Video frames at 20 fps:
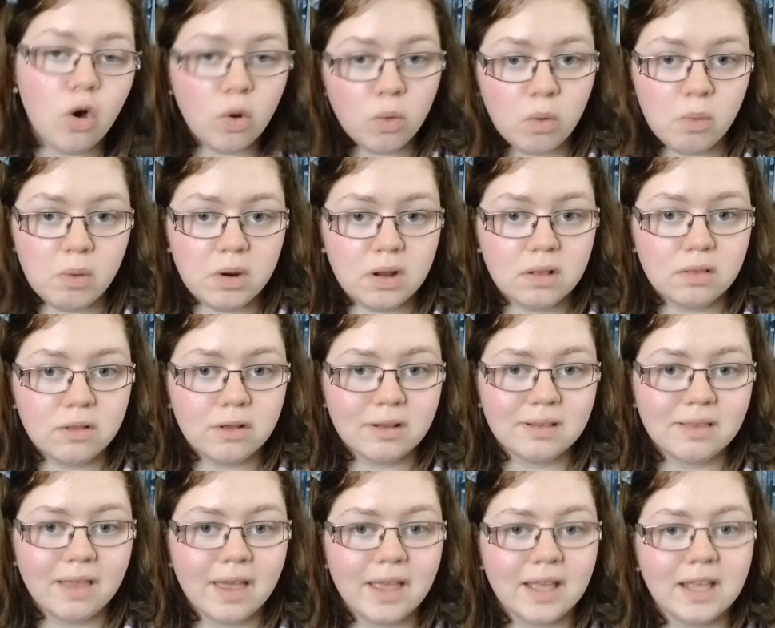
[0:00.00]
What would it
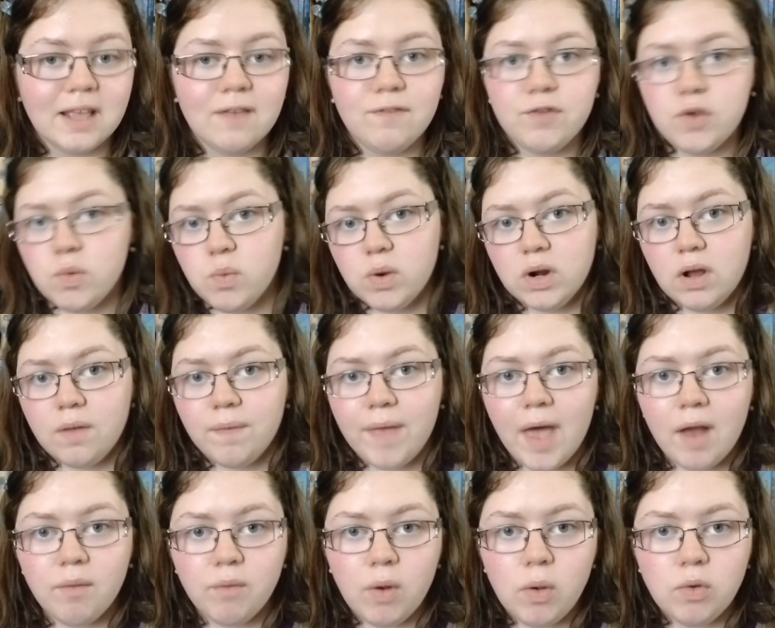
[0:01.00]
look like if you went on
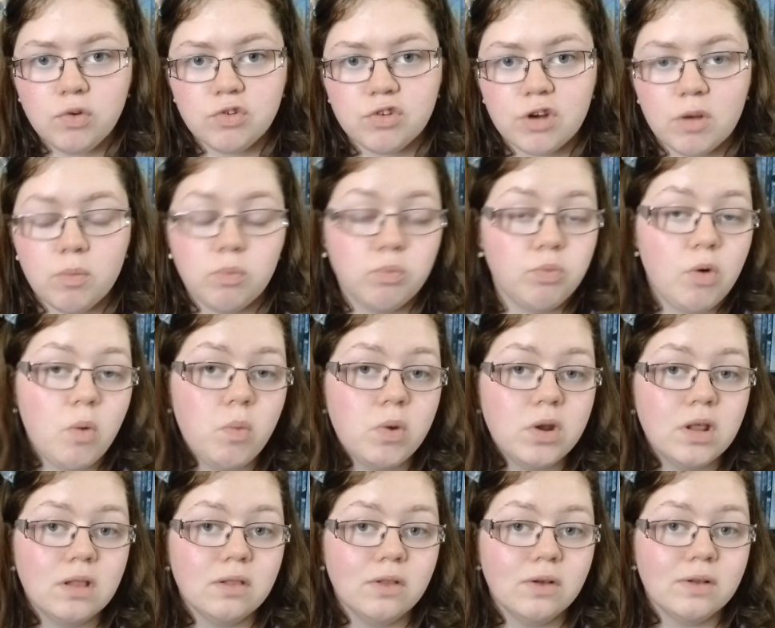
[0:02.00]
that road trip? What
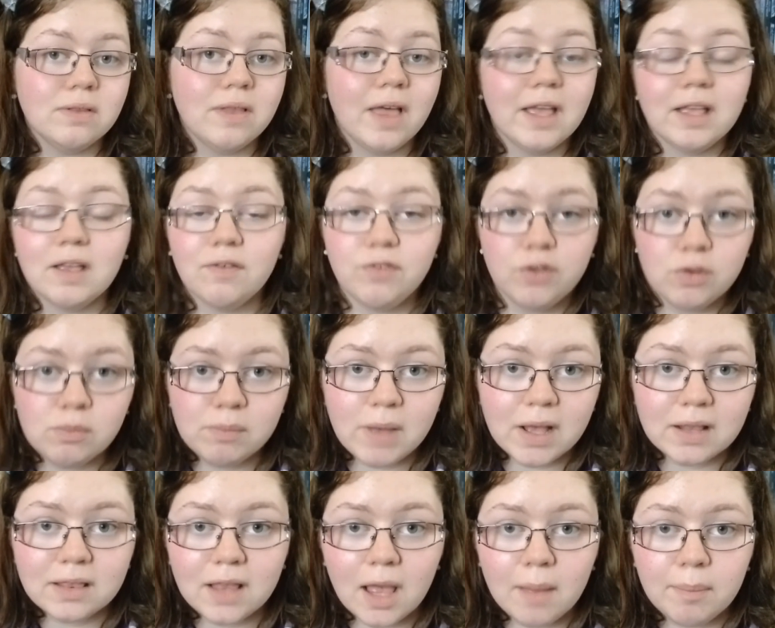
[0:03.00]
would it look like if you
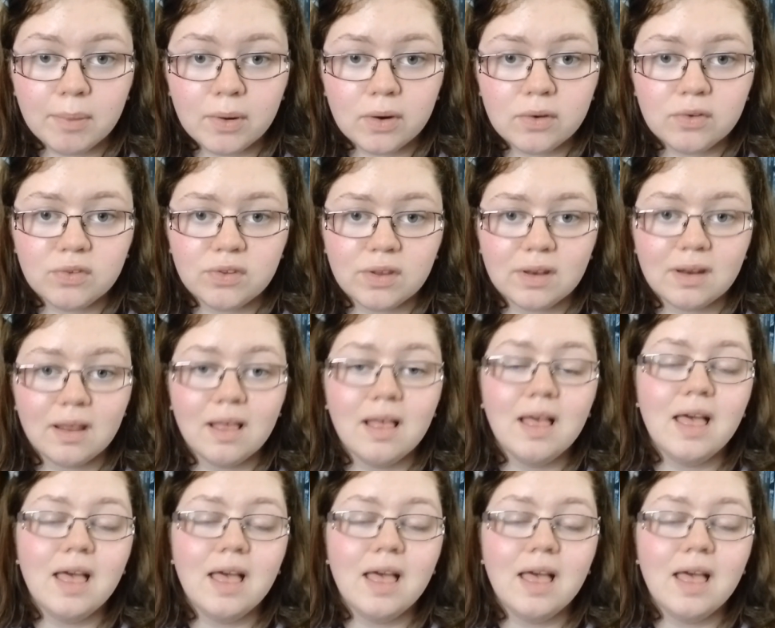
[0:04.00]
met that person?